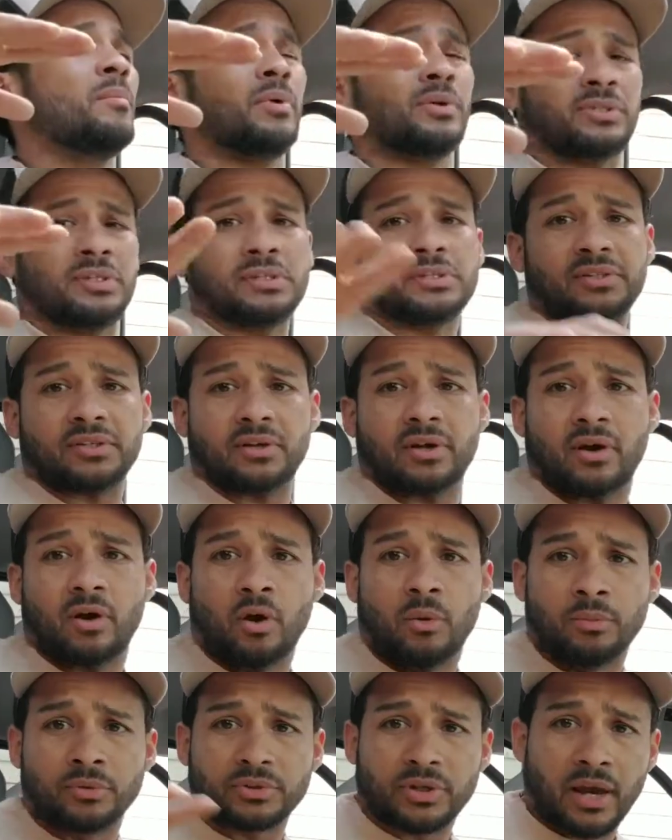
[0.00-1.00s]
But since
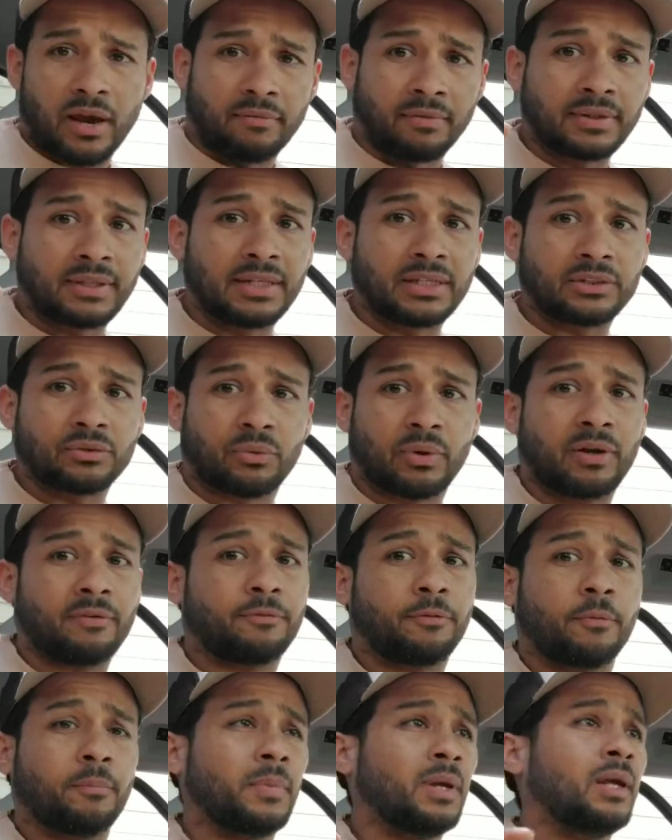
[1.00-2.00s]
almost everything is
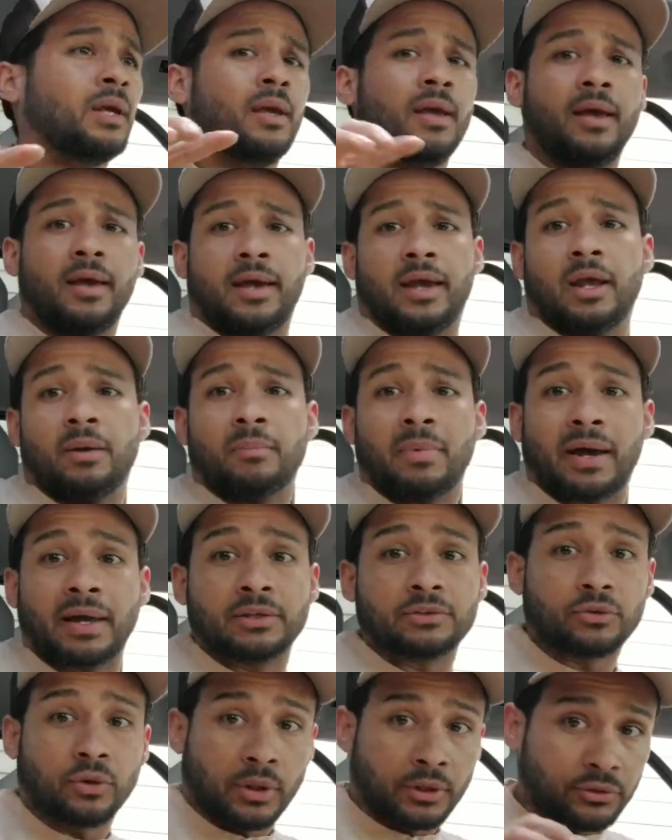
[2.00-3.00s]
ready for me and
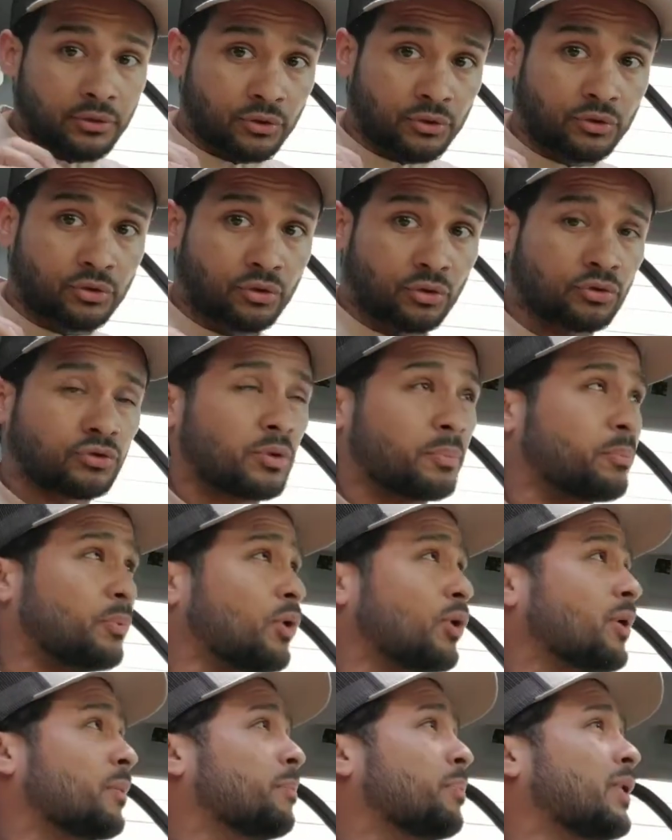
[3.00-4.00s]
my installation is just a
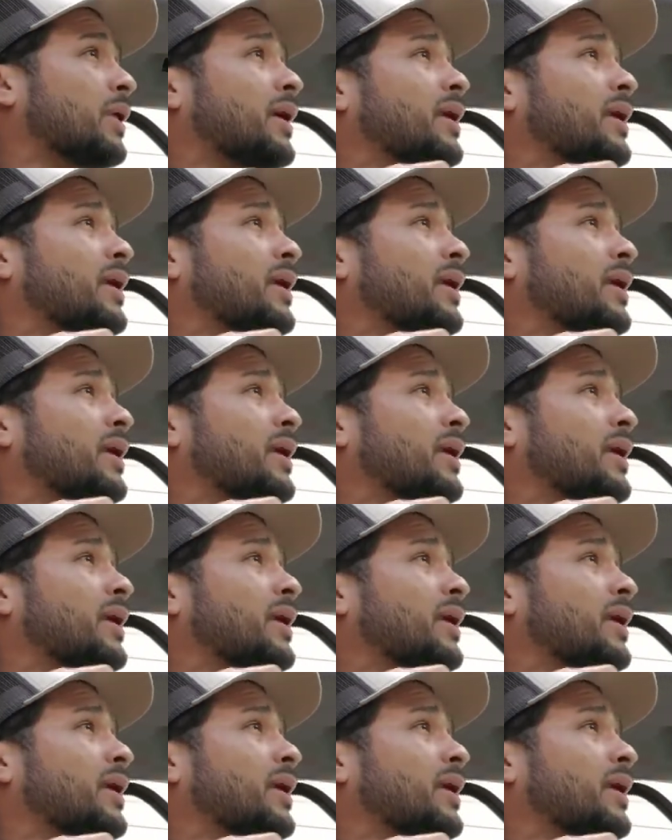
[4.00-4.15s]
plug and